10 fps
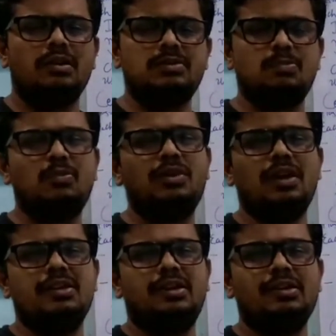Smooth
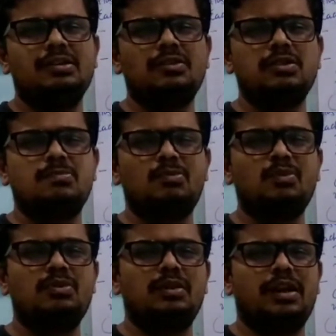ER, that is a
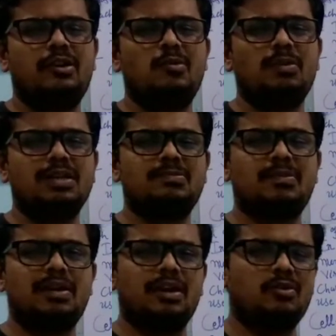smooth
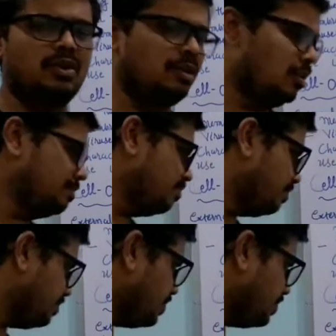endoplasmic reticulum.